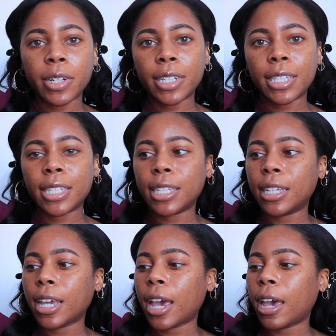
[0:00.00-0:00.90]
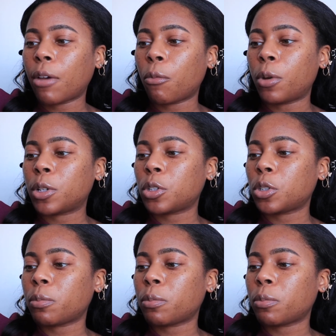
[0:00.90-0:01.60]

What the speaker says: gonna see which